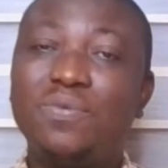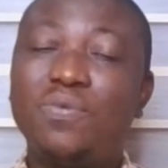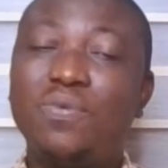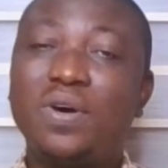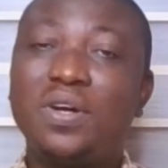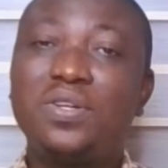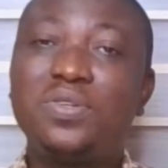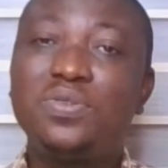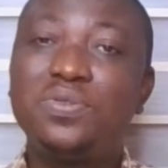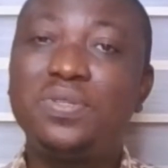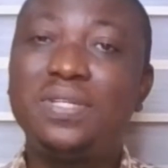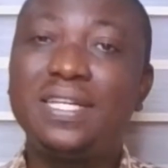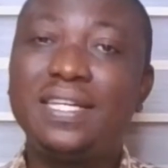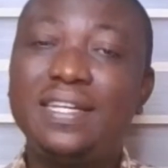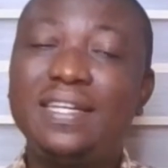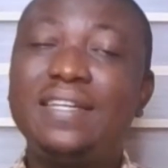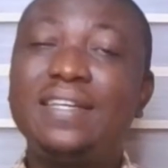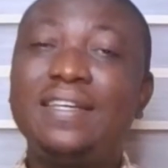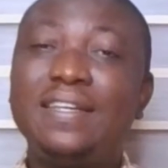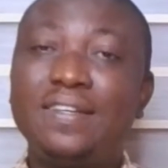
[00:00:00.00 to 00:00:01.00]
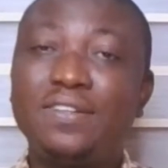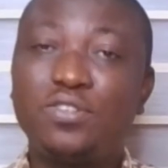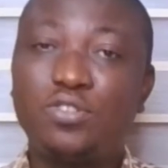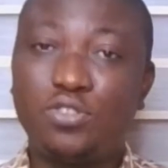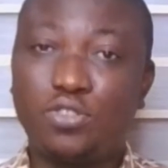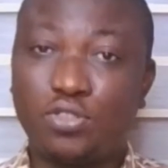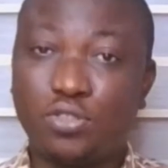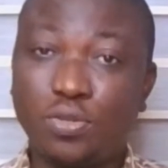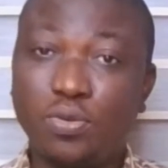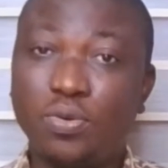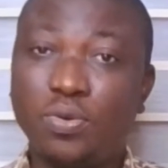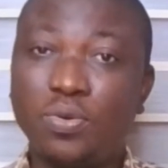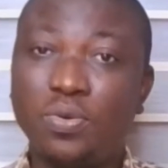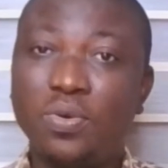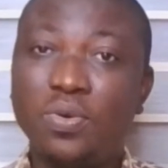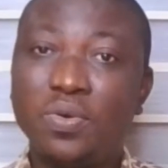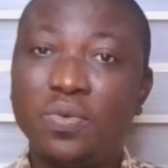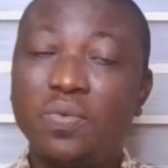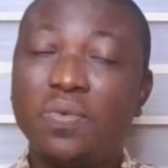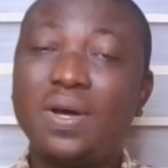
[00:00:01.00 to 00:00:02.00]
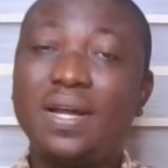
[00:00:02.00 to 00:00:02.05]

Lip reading: What do they show?